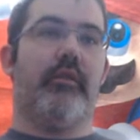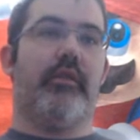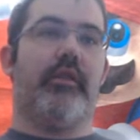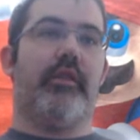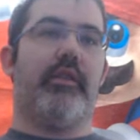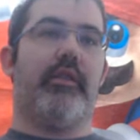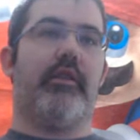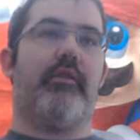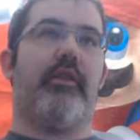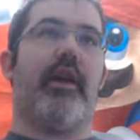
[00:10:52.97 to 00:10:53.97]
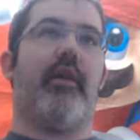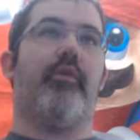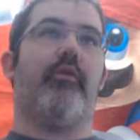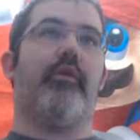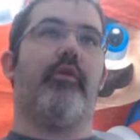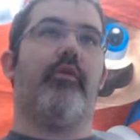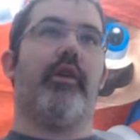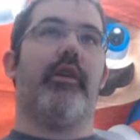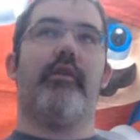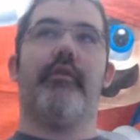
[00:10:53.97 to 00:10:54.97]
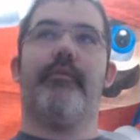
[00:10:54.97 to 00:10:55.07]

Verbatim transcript: Let's eat this other apple real quick.